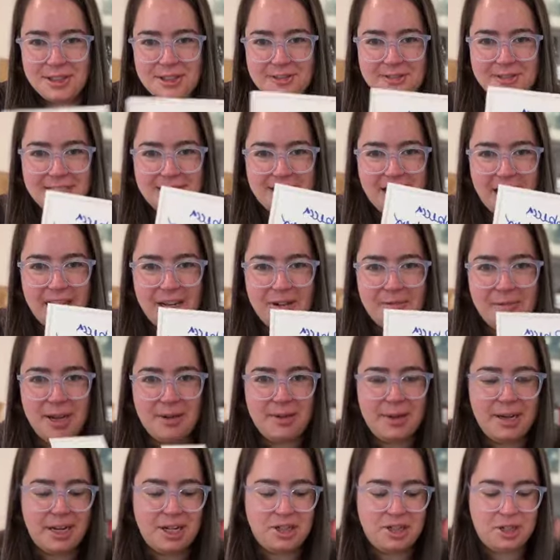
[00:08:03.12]
one that was signed.
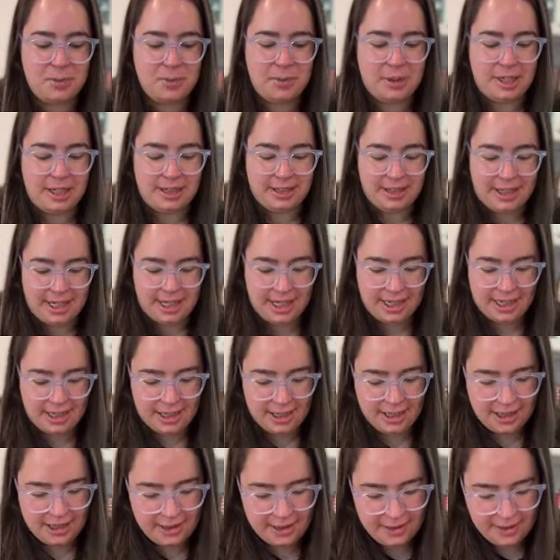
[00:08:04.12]
Maybe I should put
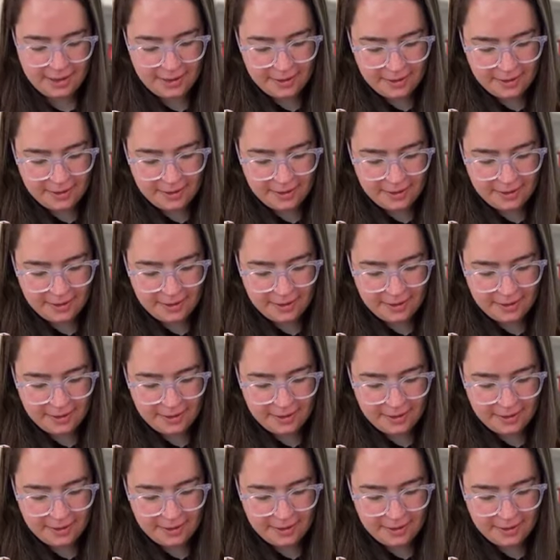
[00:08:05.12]
like,